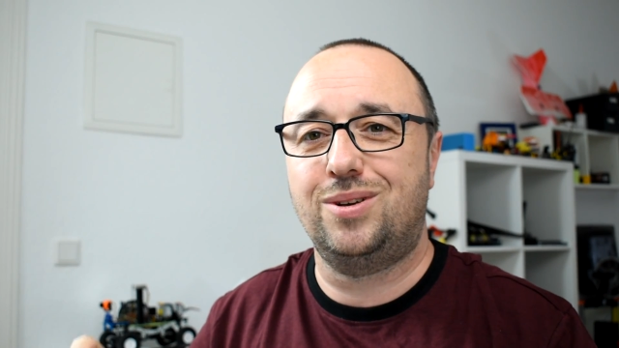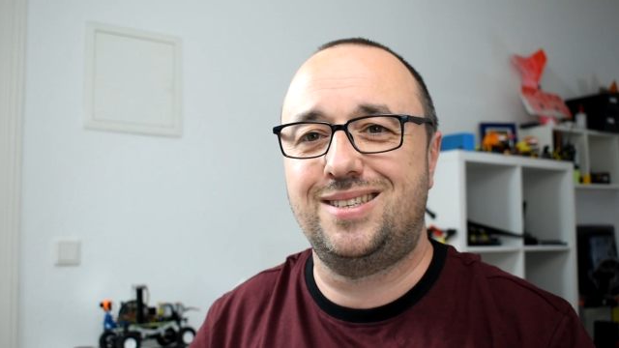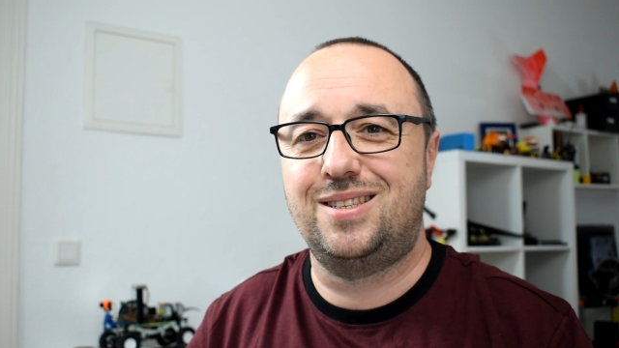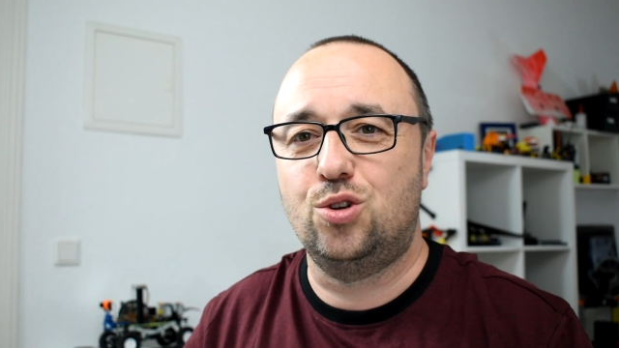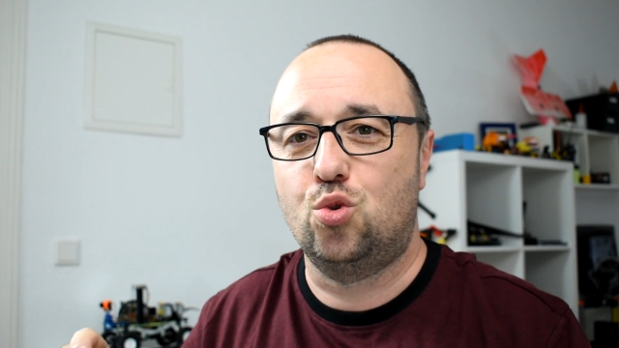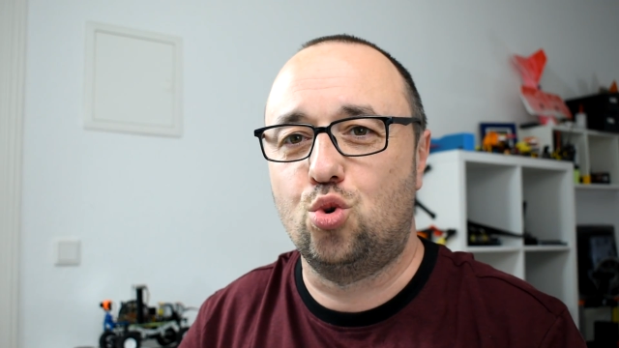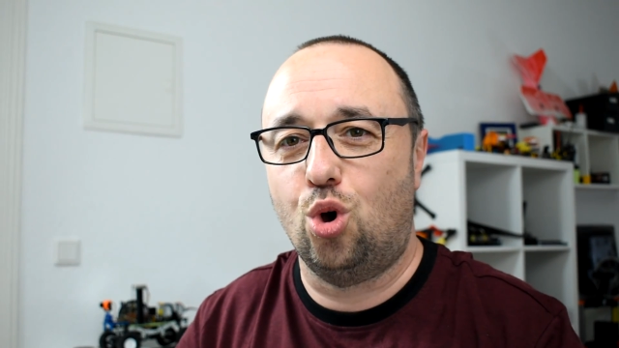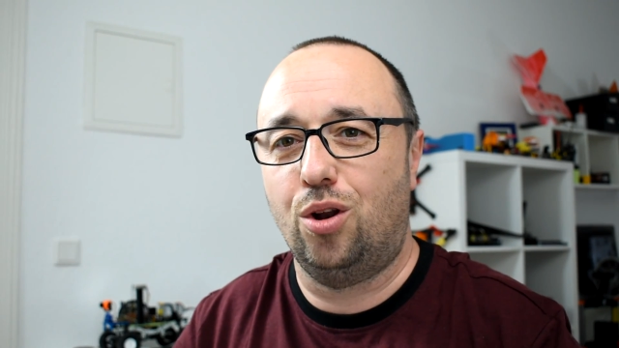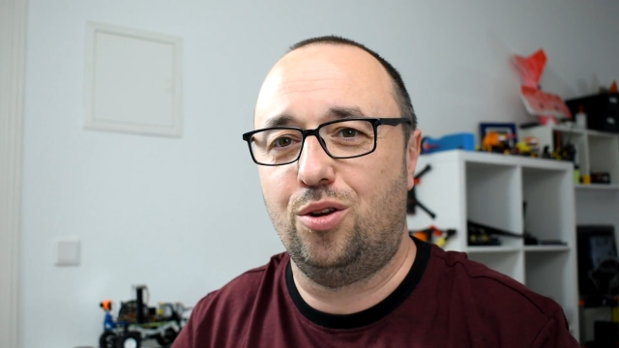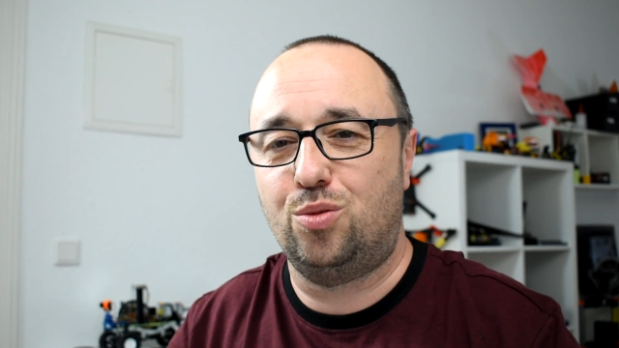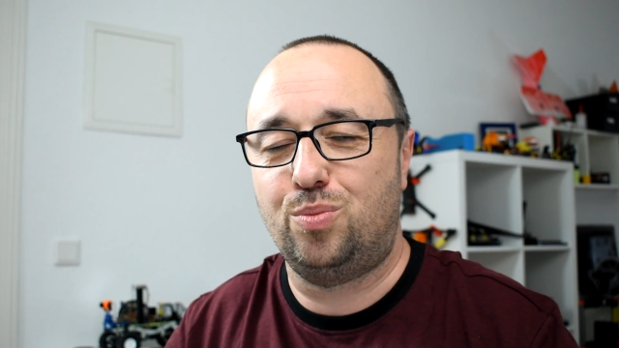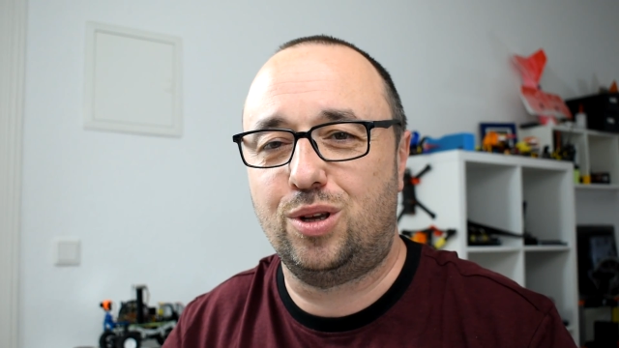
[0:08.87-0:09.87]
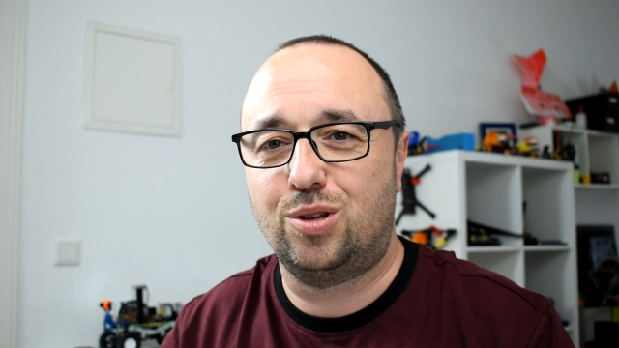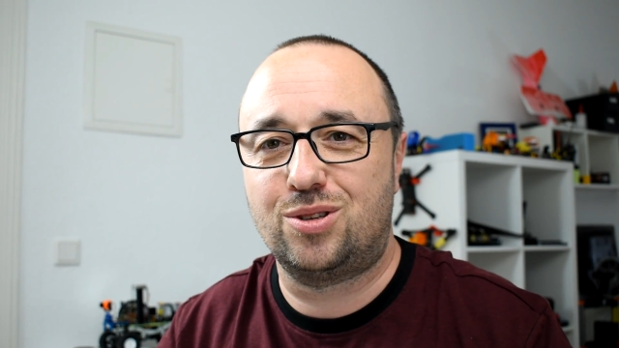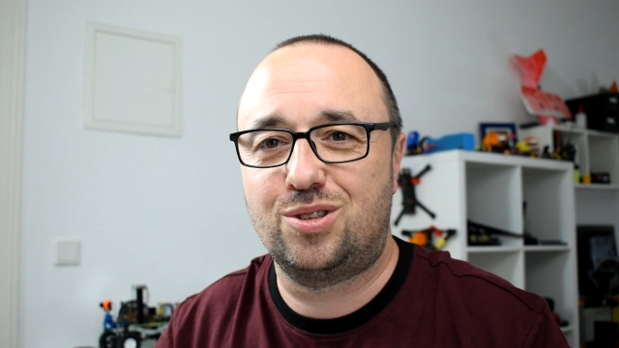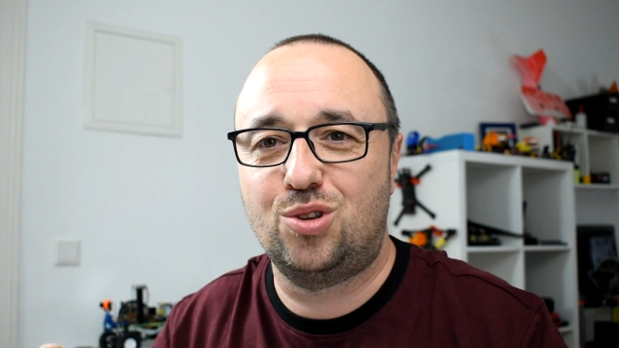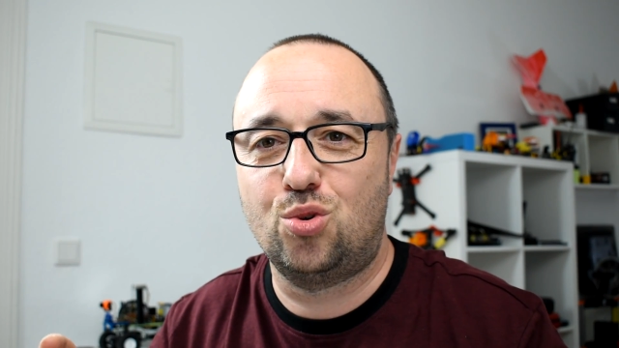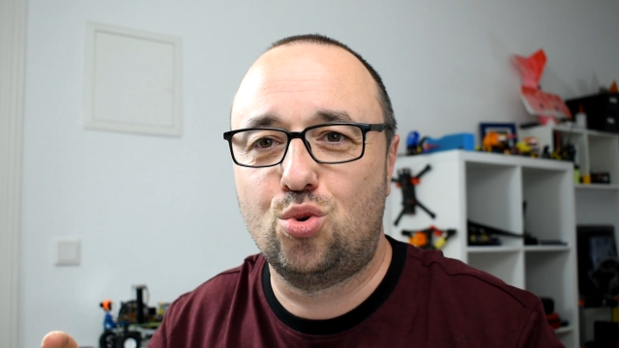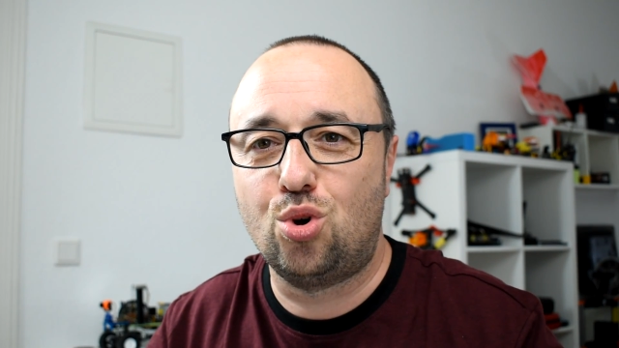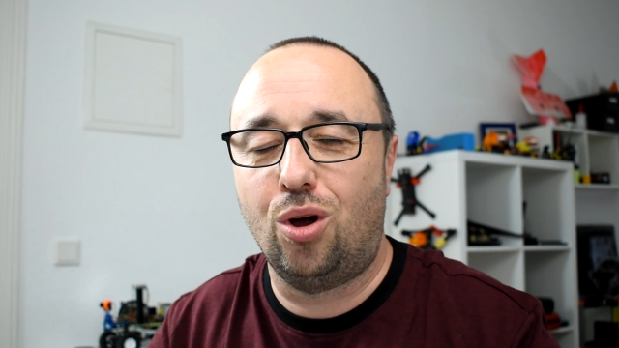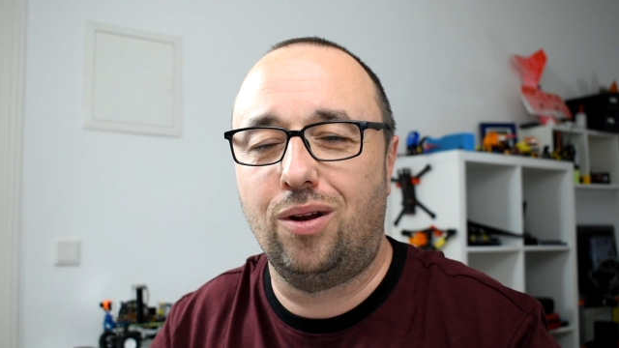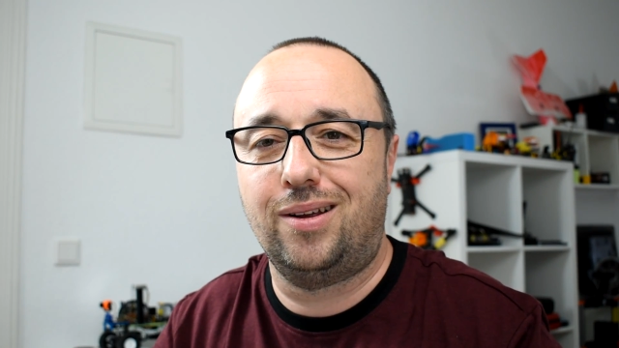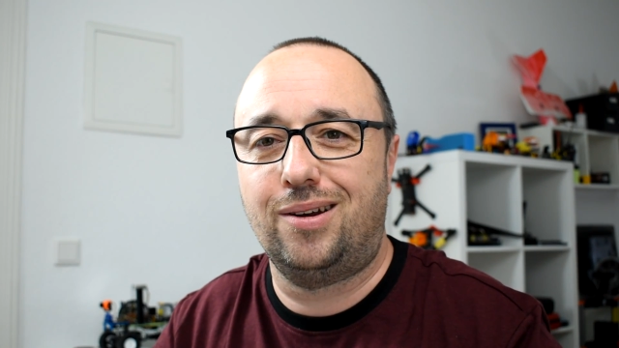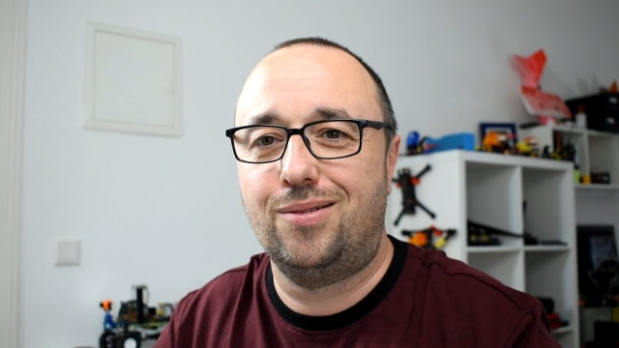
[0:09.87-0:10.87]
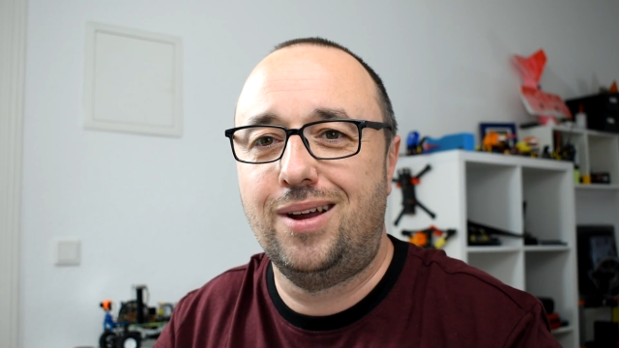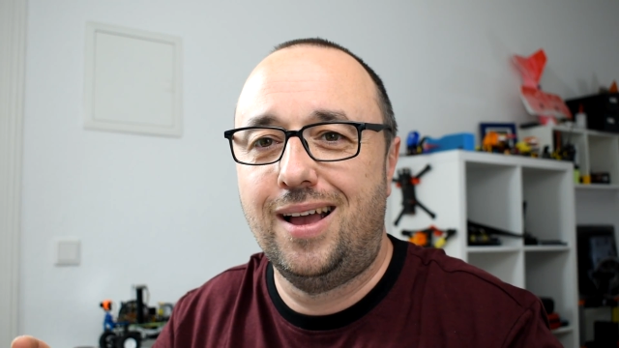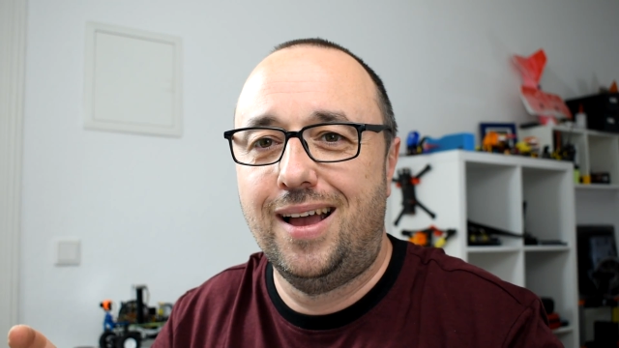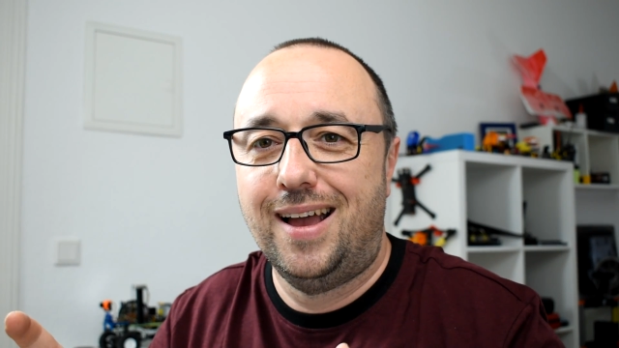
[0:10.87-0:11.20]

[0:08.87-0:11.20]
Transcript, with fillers: is the roller, because the roller